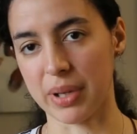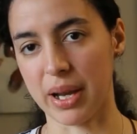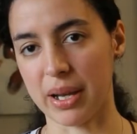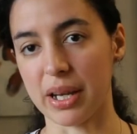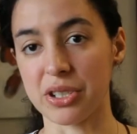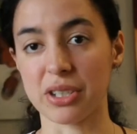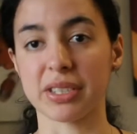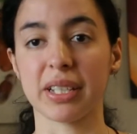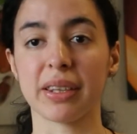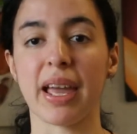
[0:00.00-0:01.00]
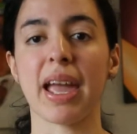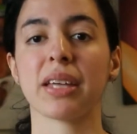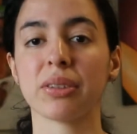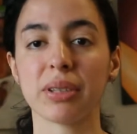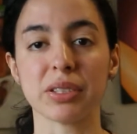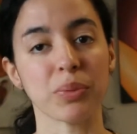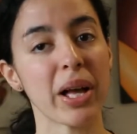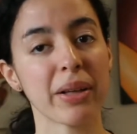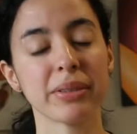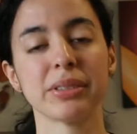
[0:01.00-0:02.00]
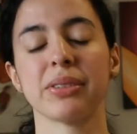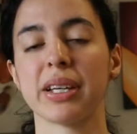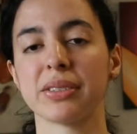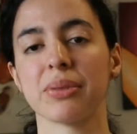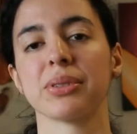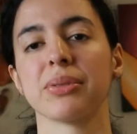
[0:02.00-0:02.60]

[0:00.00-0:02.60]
adjusting the handle as well, so that's also